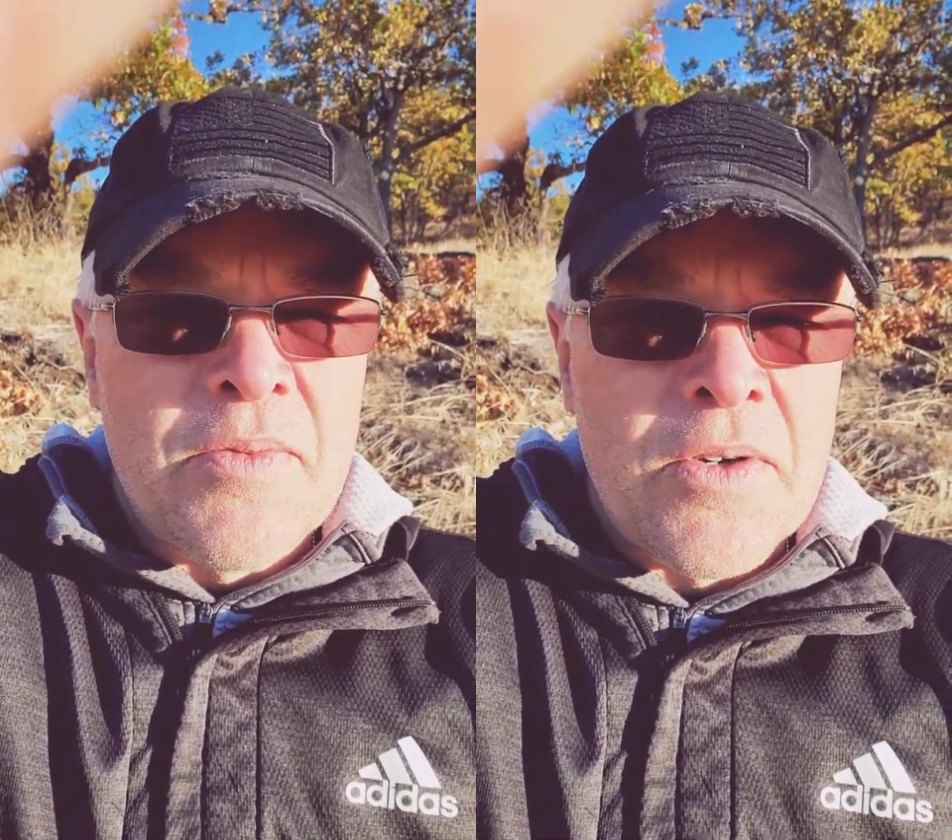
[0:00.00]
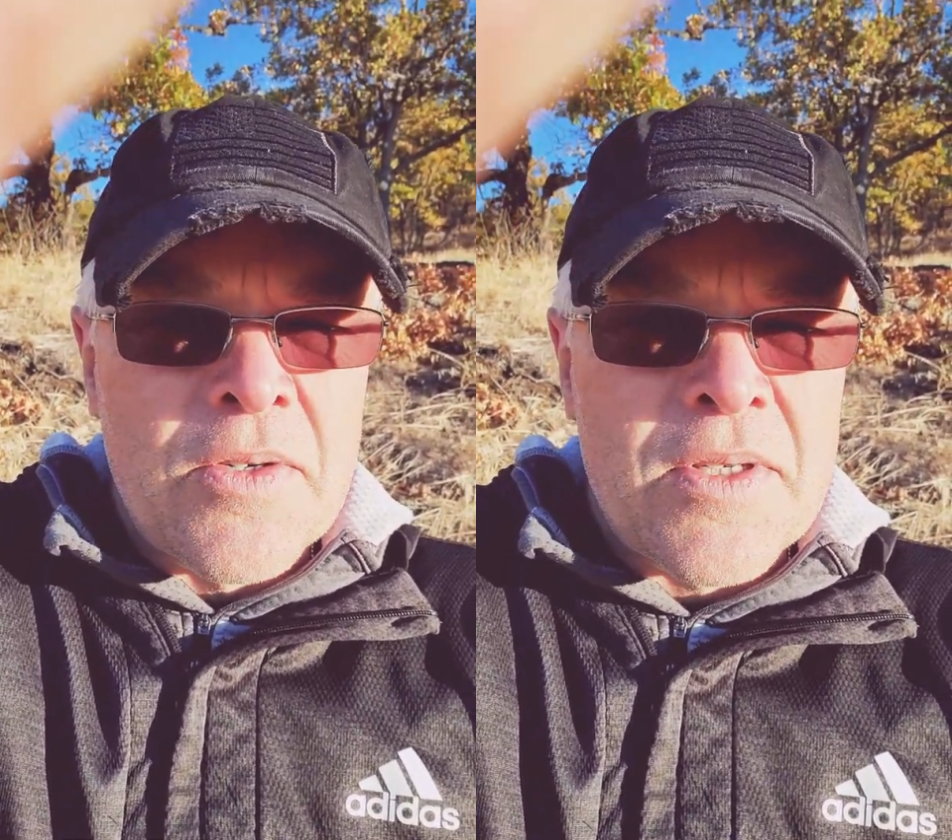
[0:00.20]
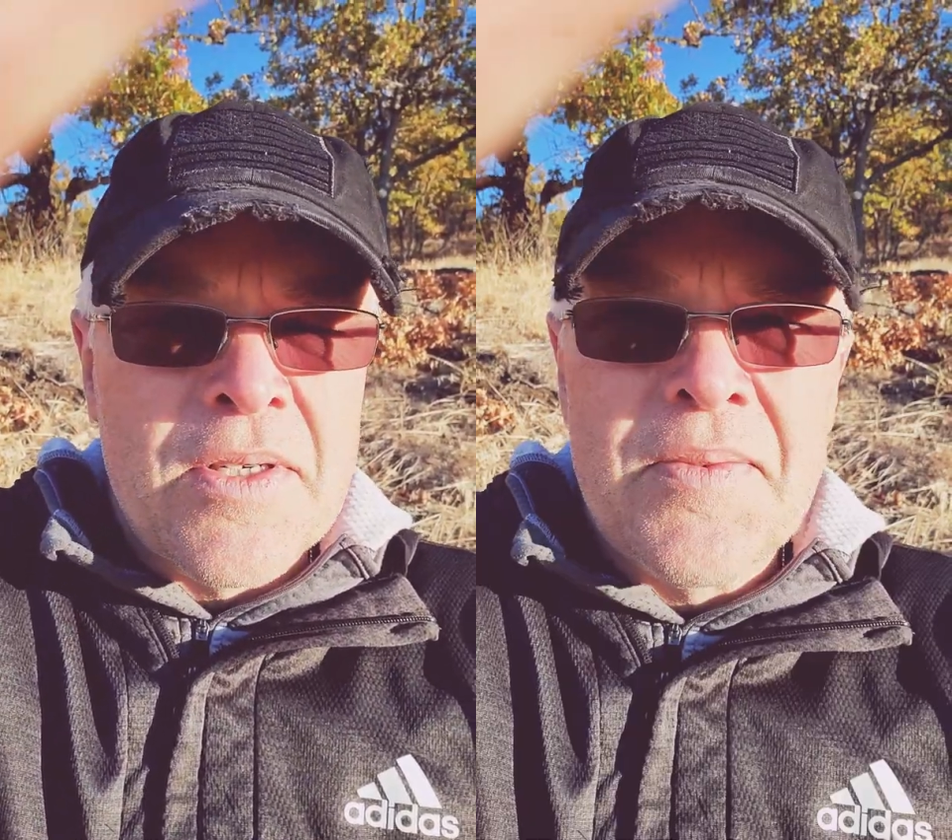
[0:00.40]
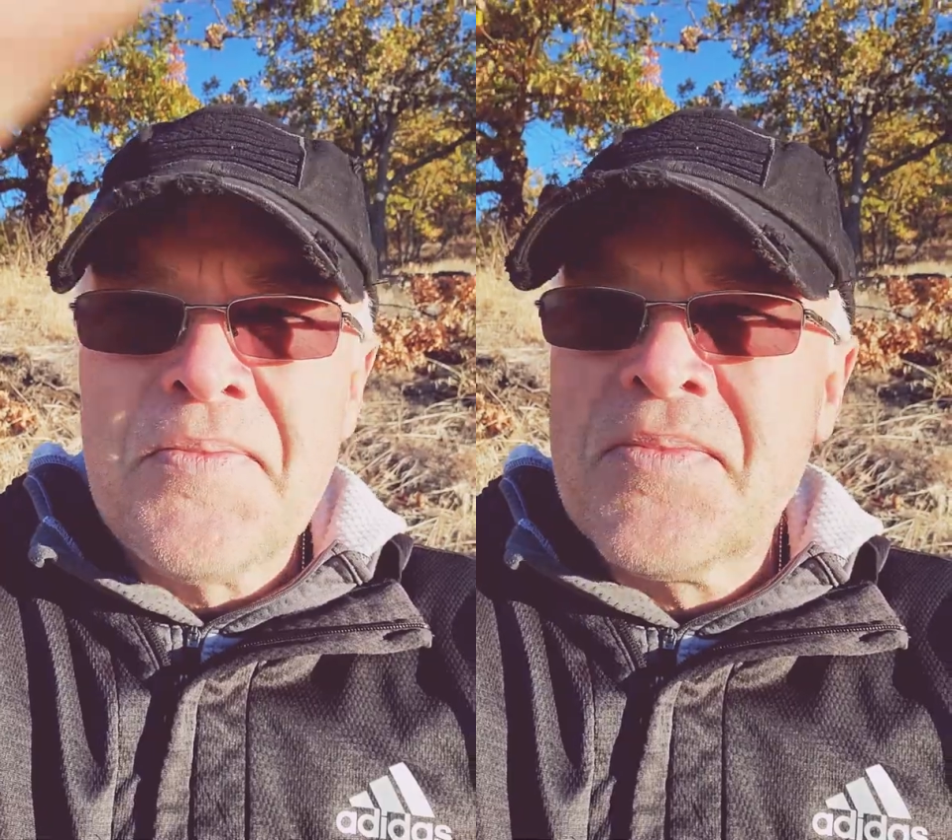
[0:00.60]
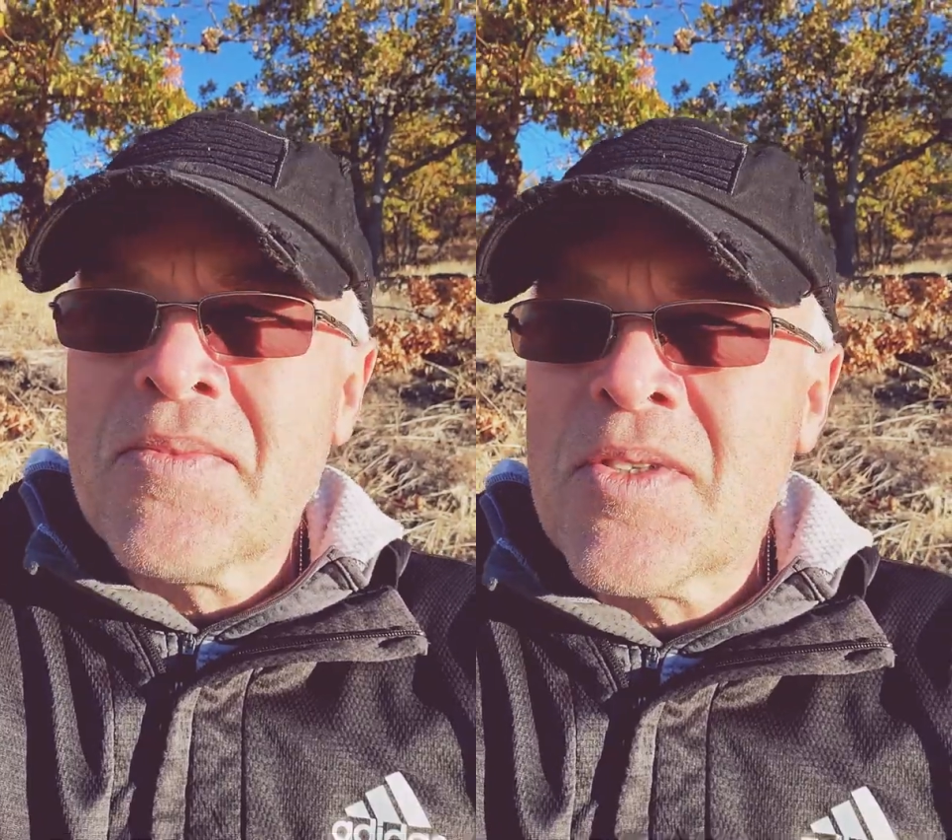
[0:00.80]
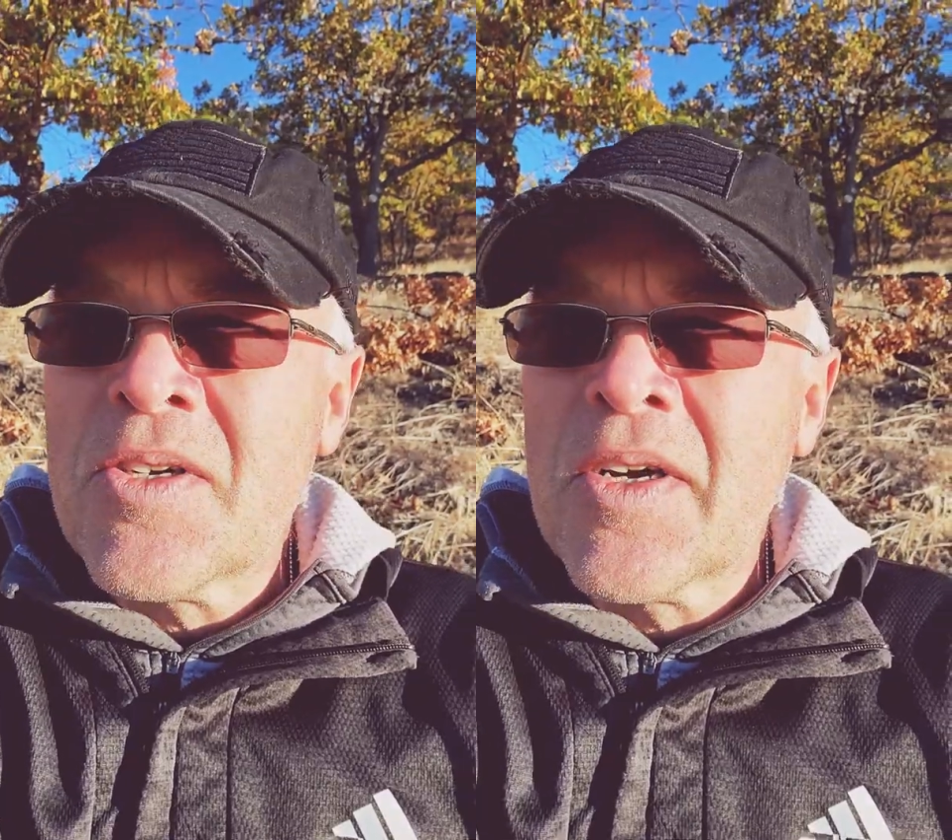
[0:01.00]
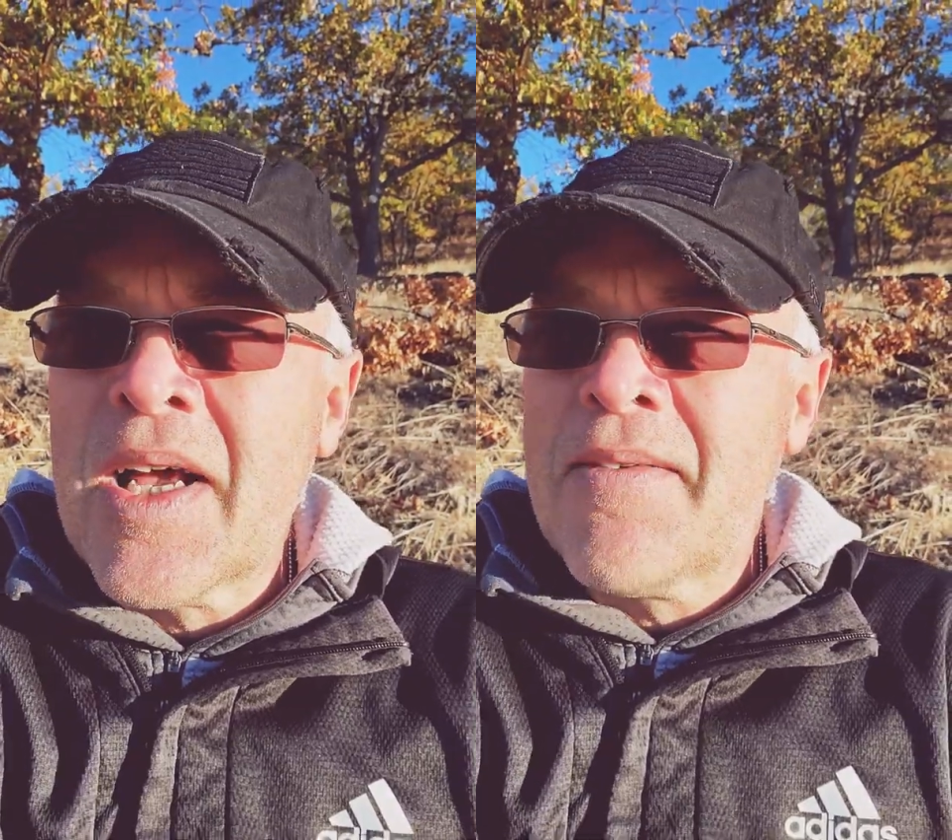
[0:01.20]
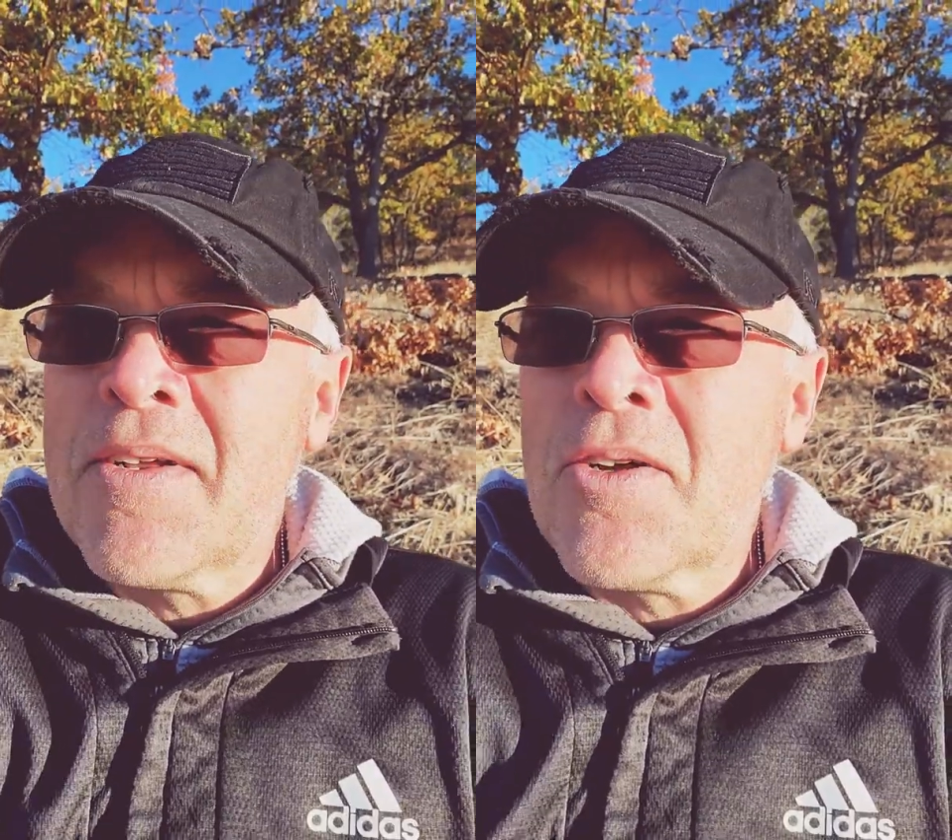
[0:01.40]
first. You're going to have to